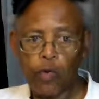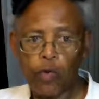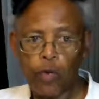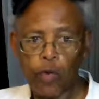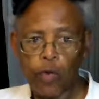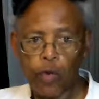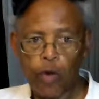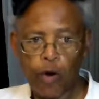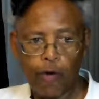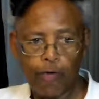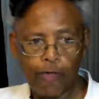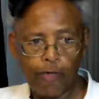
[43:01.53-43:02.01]

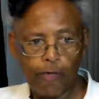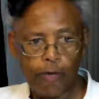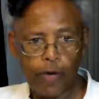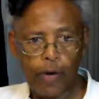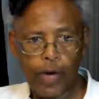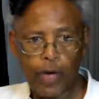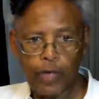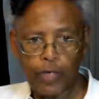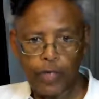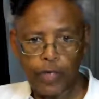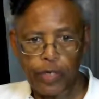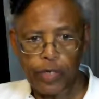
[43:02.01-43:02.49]
rule over
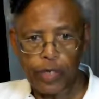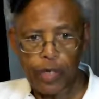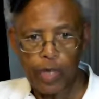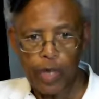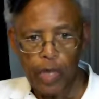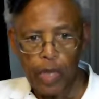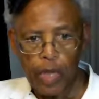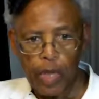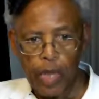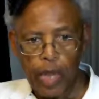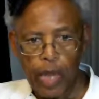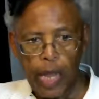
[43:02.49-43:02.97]
us."
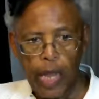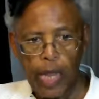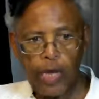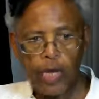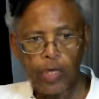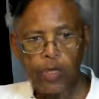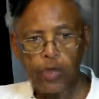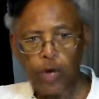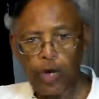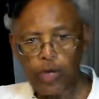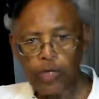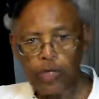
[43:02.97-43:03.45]
And
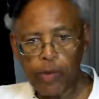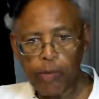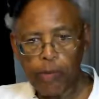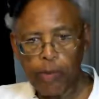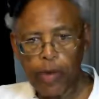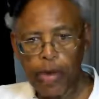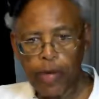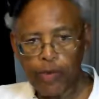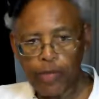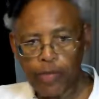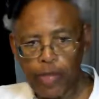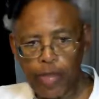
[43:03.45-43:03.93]
he talks
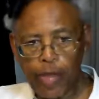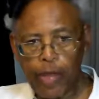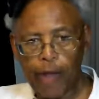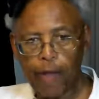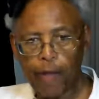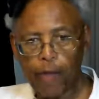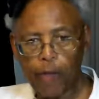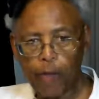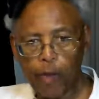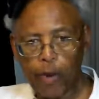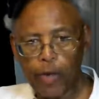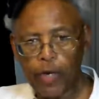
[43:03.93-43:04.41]
about
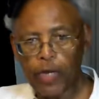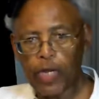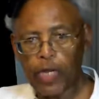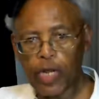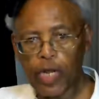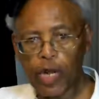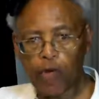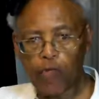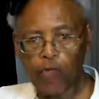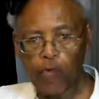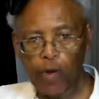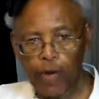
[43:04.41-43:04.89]
them wanting to
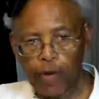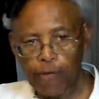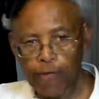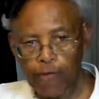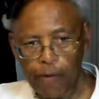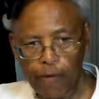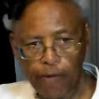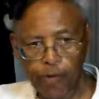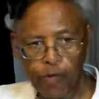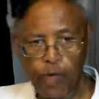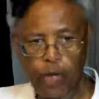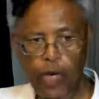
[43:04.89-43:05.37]
get rid of
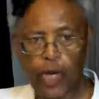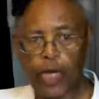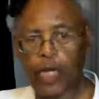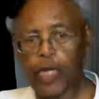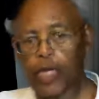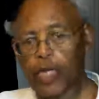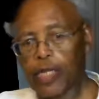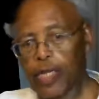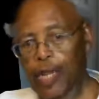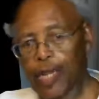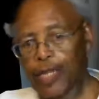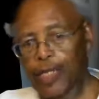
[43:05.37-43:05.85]
him so they
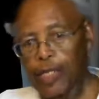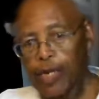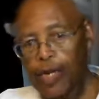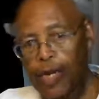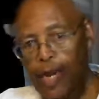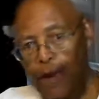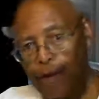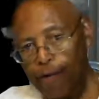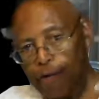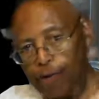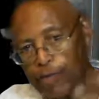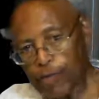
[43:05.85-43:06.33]
could take the
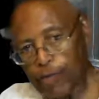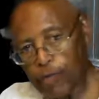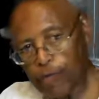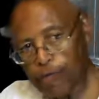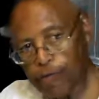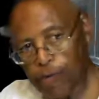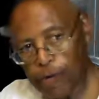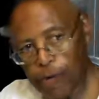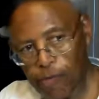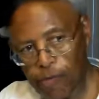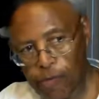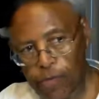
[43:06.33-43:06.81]
inheritance
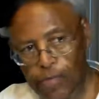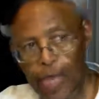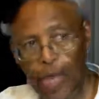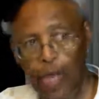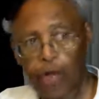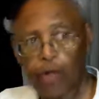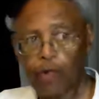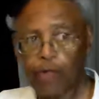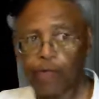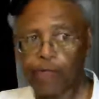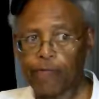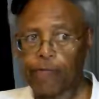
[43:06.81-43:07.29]
for
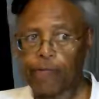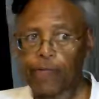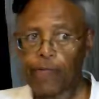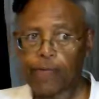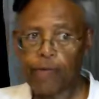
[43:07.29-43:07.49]
themselves.